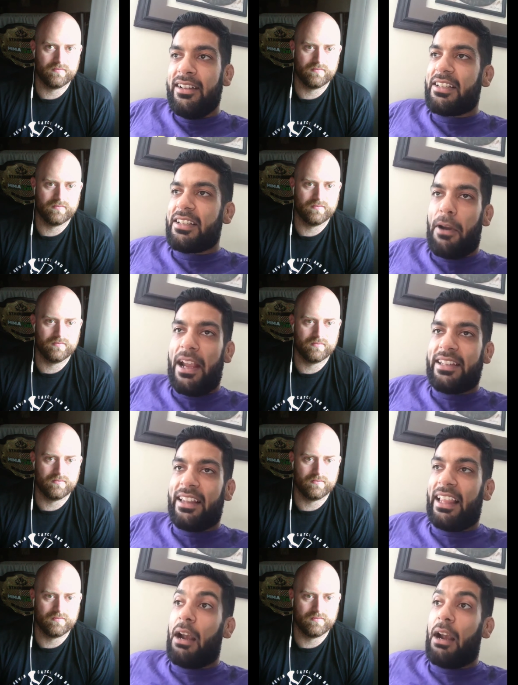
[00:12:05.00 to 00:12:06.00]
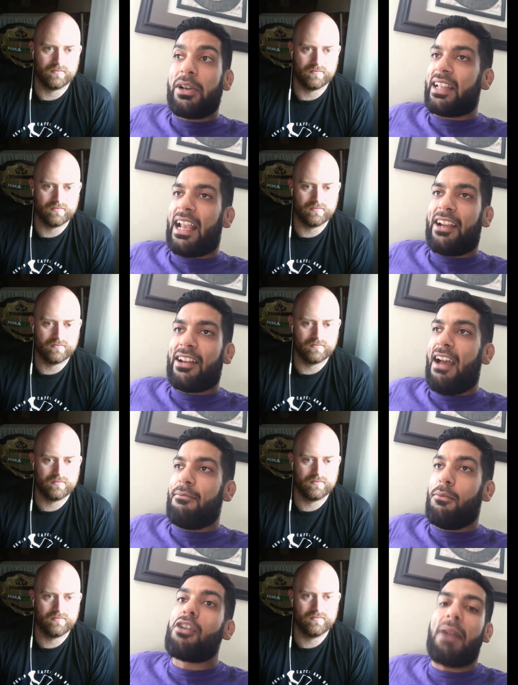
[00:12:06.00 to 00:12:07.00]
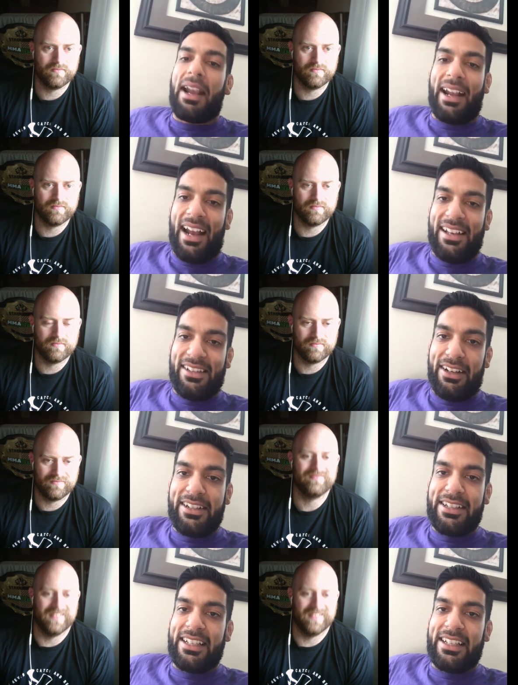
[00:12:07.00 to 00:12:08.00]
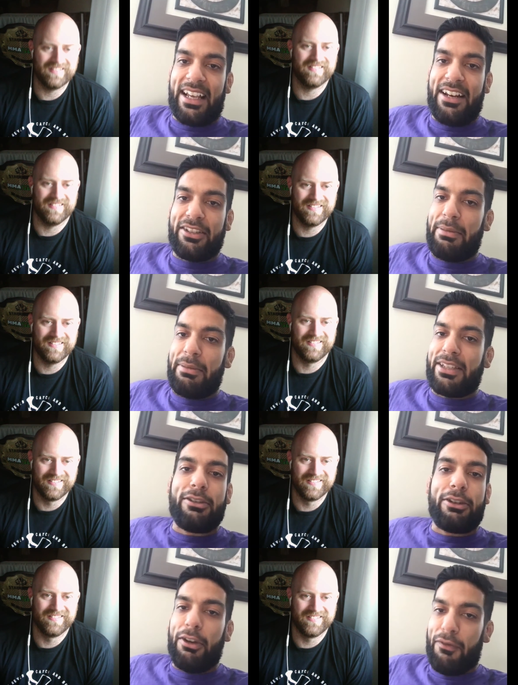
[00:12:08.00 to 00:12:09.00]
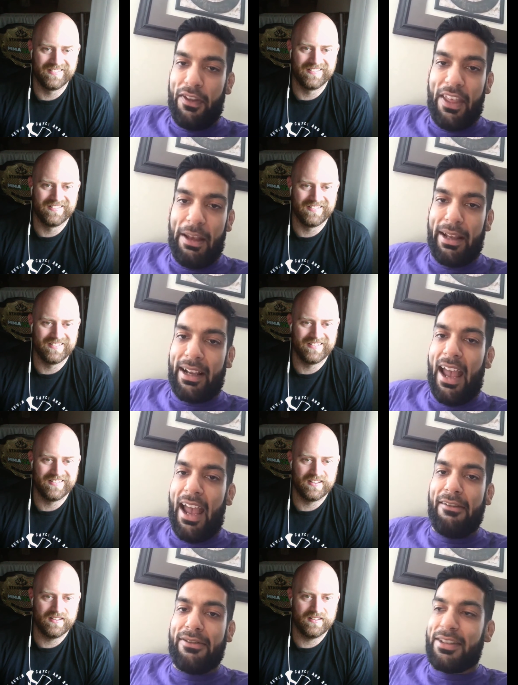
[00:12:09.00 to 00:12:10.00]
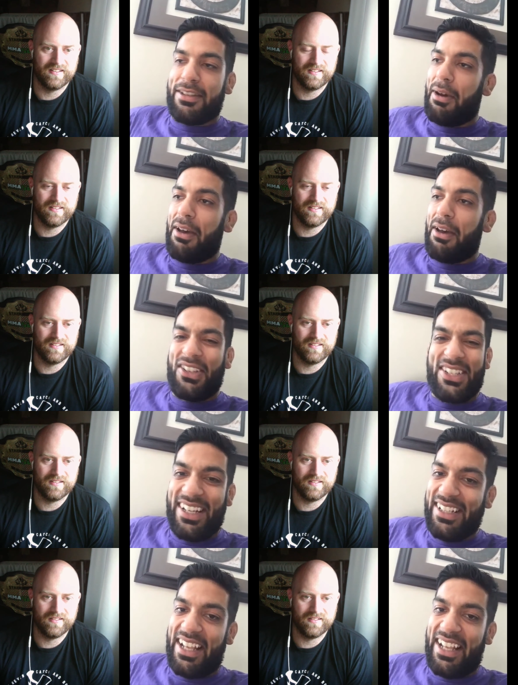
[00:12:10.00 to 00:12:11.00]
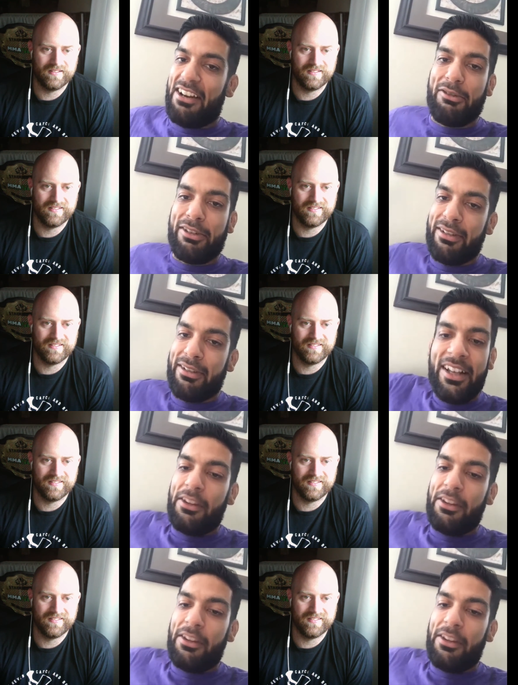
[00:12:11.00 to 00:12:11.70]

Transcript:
Speaker 1: just embrace it. Like I wish like I could have more of my guys on it, just because I know it's gonna be so good for them. Like I have some other studs that I know would